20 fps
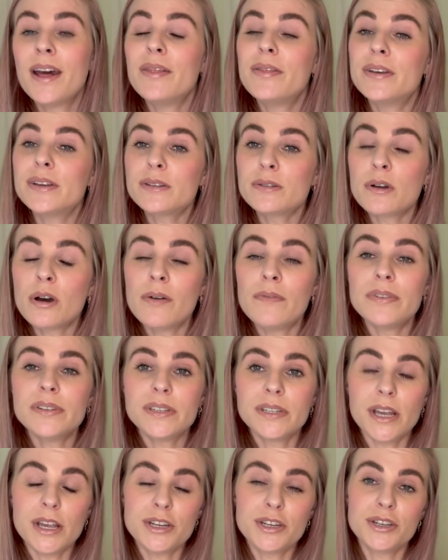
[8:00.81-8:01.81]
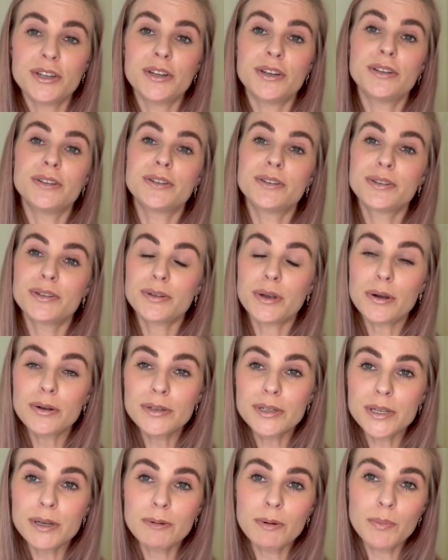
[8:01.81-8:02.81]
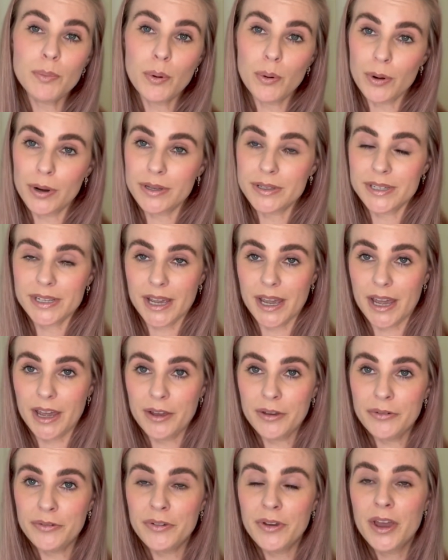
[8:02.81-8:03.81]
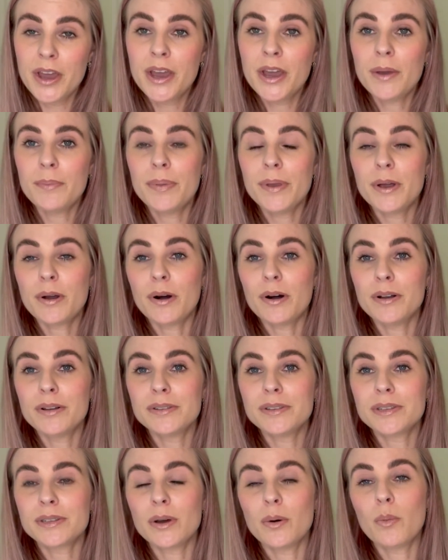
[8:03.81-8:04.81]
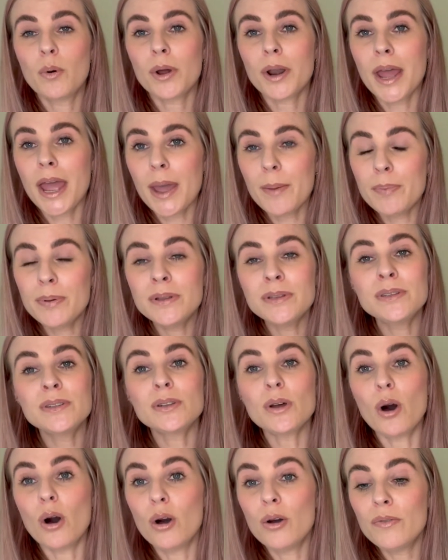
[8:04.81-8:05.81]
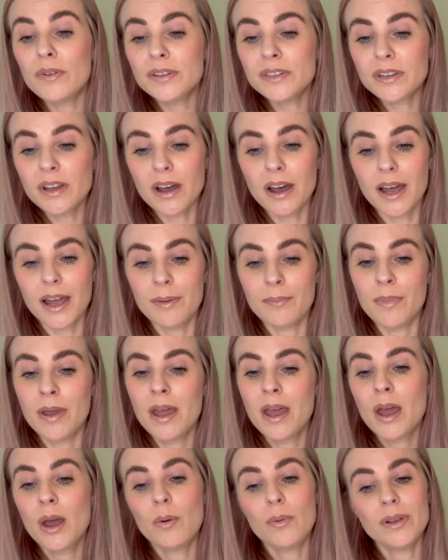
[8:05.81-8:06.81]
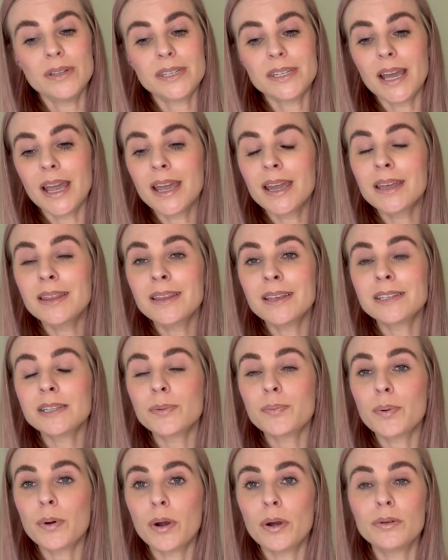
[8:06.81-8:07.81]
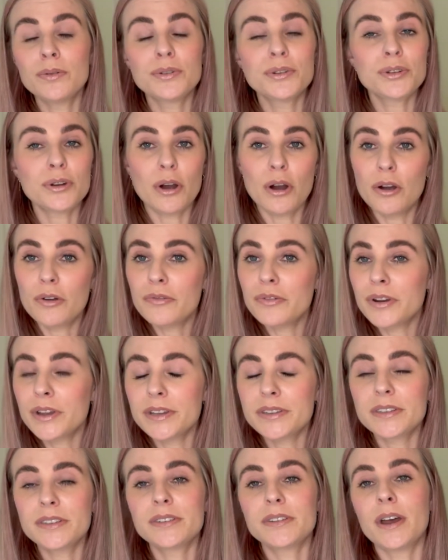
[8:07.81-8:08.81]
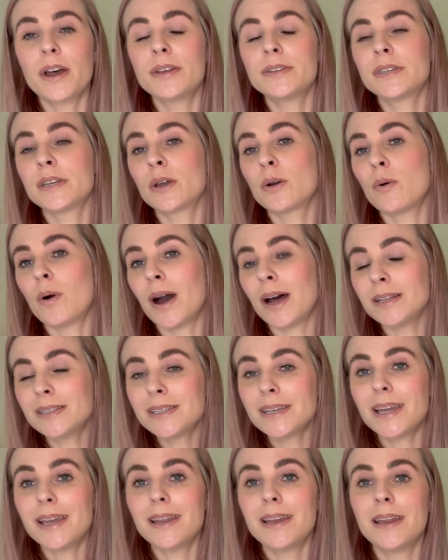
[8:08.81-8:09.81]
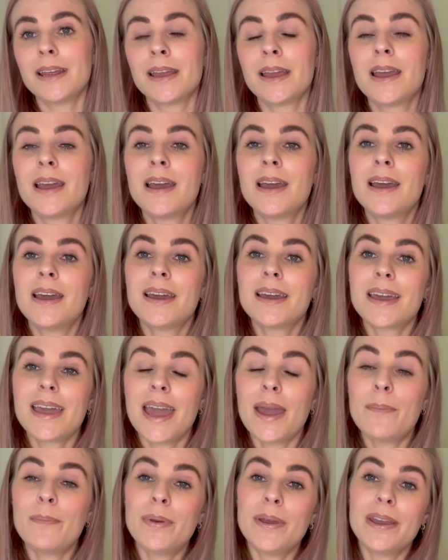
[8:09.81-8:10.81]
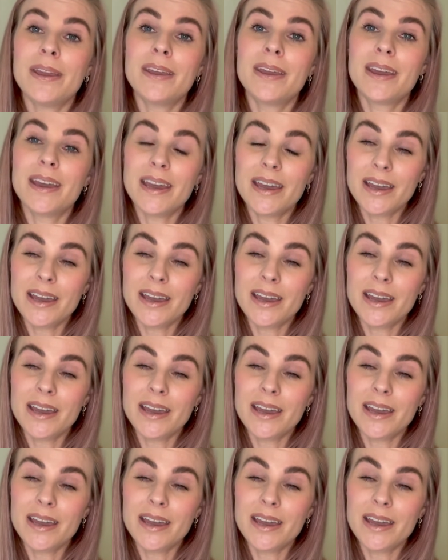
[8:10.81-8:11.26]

this conversation is so important to have, because what happens over time when taking this approach, over exercising or under eating, can be